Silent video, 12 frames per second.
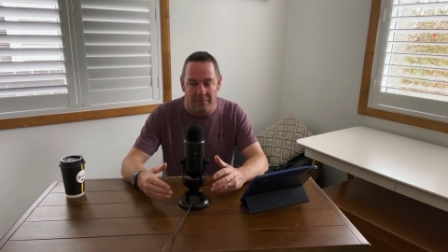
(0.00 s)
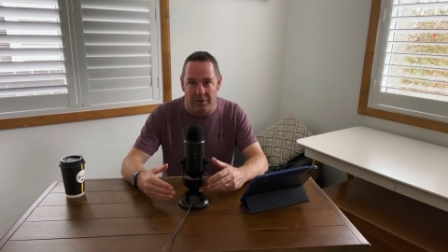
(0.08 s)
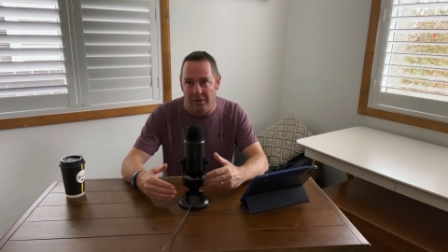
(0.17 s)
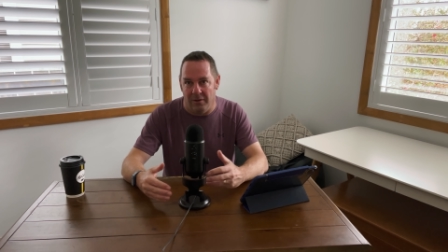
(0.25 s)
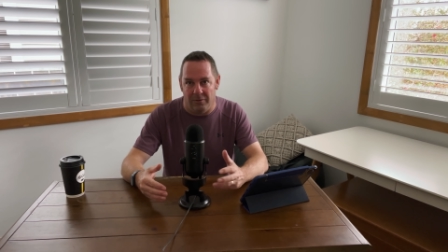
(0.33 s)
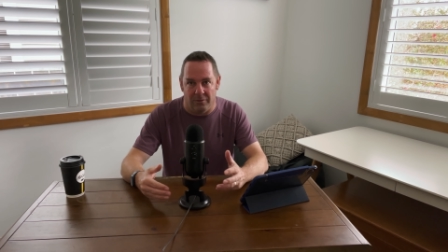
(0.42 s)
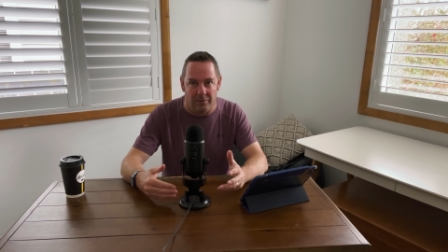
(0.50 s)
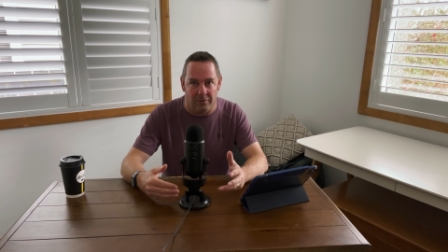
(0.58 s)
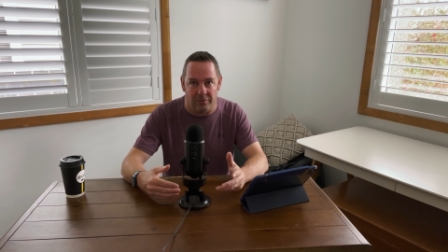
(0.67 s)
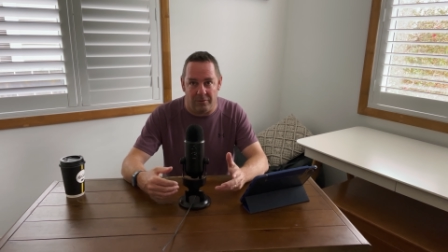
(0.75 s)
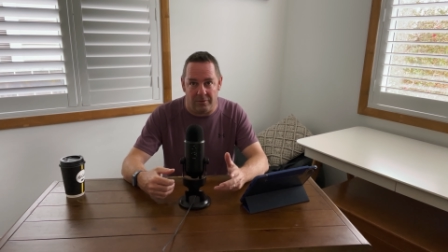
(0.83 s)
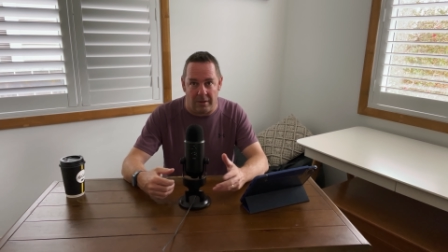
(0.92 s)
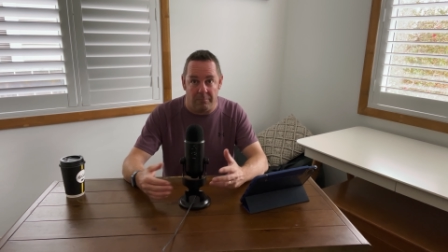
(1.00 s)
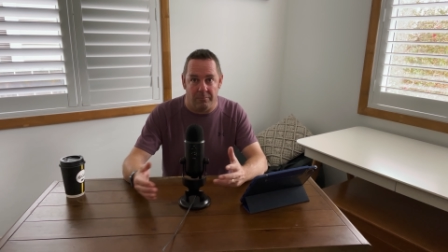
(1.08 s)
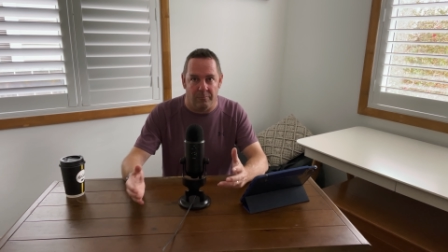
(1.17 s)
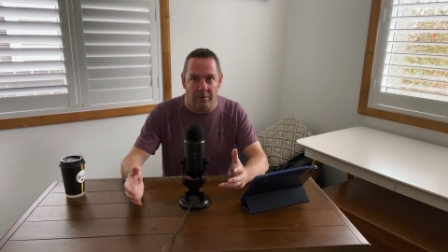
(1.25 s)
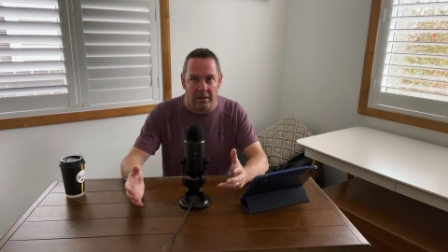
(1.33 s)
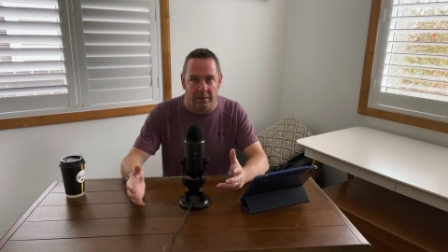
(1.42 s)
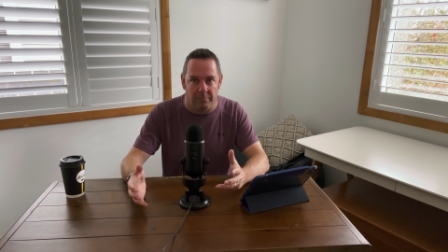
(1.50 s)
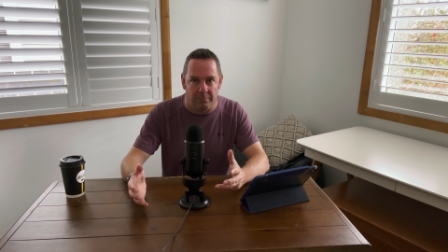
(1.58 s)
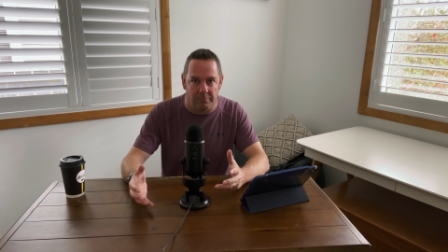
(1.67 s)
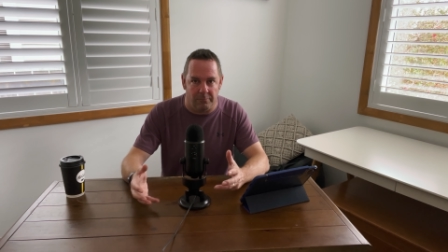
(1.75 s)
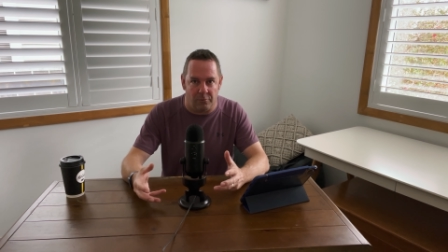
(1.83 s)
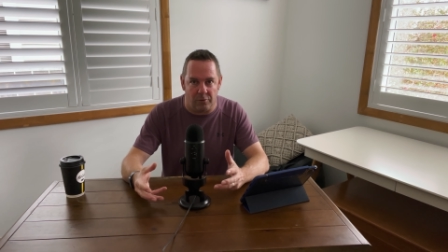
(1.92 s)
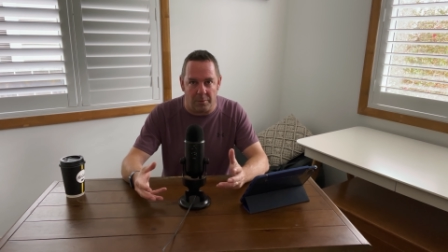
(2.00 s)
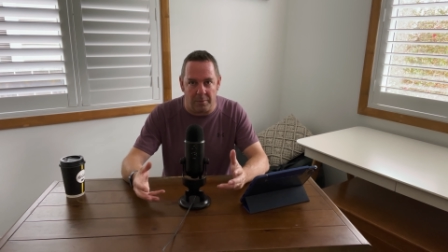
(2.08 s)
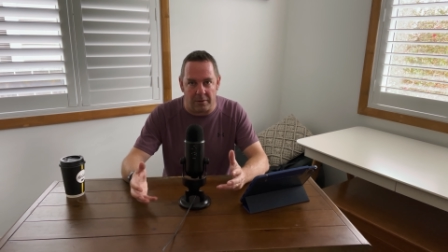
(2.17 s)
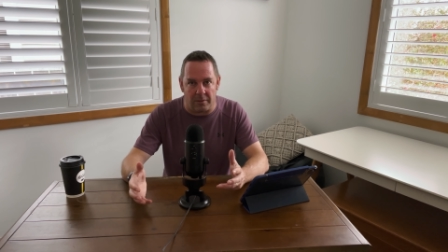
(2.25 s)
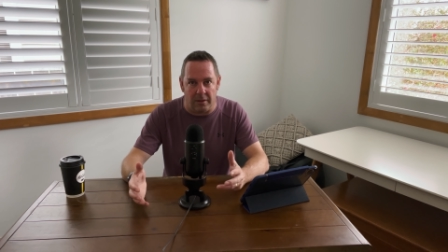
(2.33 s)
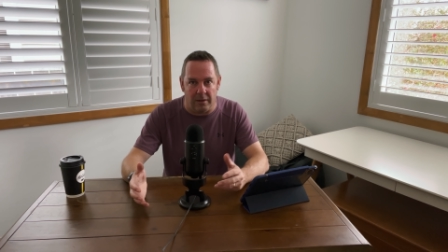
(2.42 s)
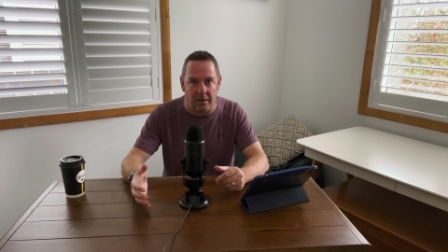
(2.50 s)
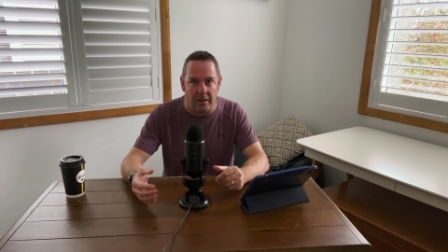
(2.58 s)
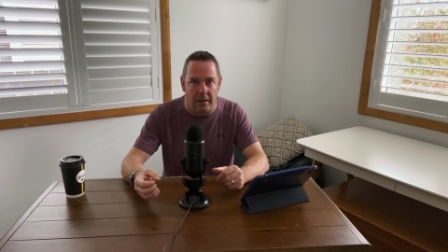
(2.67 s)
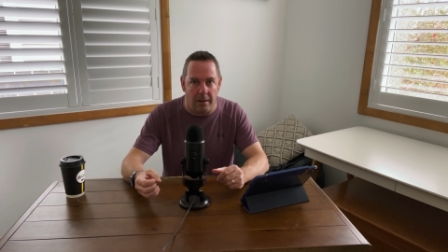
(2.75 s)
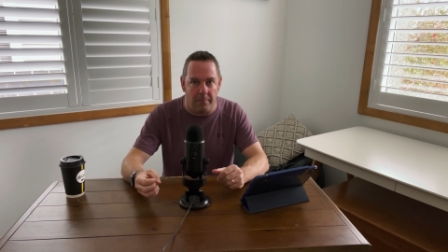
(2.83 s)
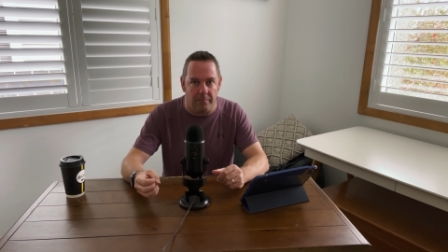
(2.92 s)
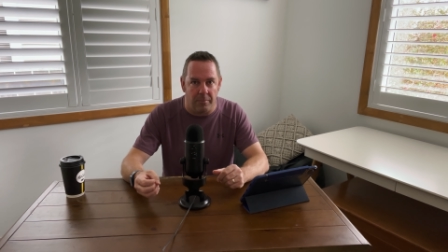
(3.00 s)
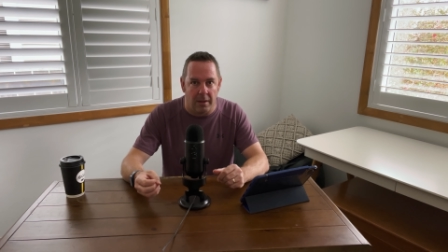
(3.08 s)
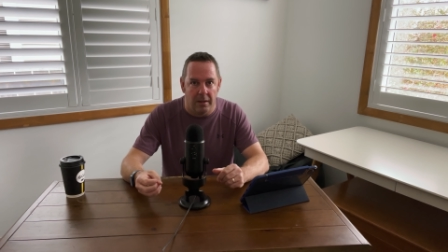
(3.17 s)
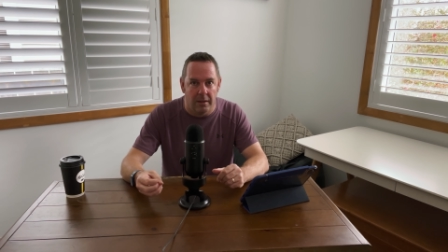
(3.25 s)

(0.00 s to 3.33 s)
videos on just some random topic that um,